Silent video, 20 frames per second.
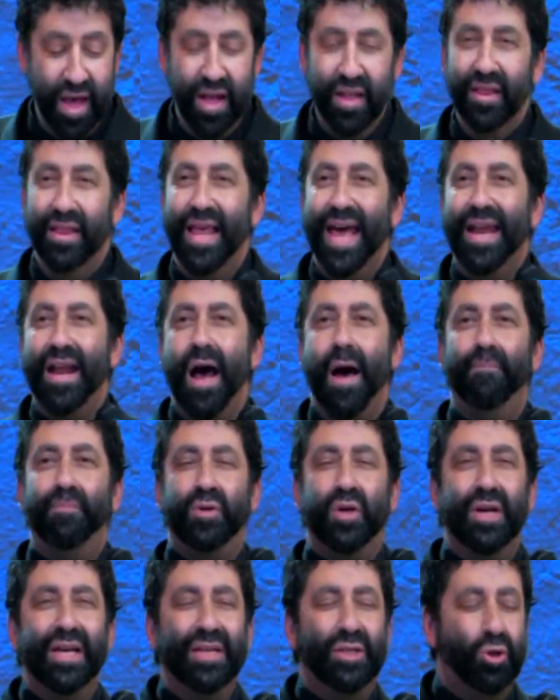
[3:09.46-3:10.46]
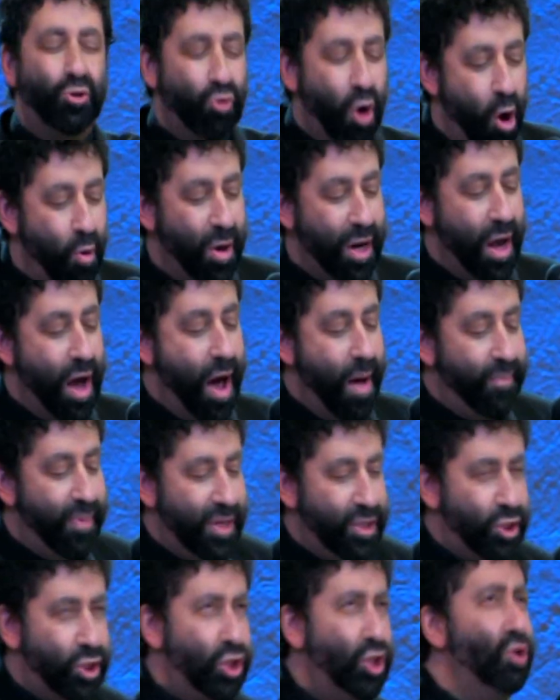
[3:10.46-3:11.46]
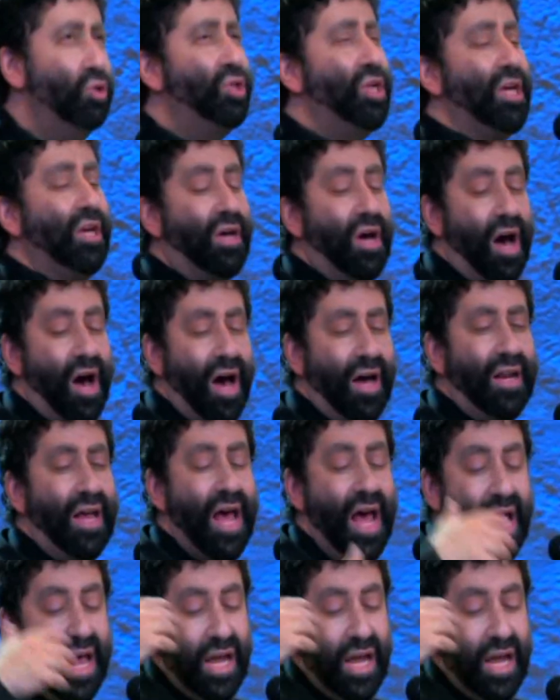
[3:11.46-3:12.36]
led up to his growing up, his choosing God,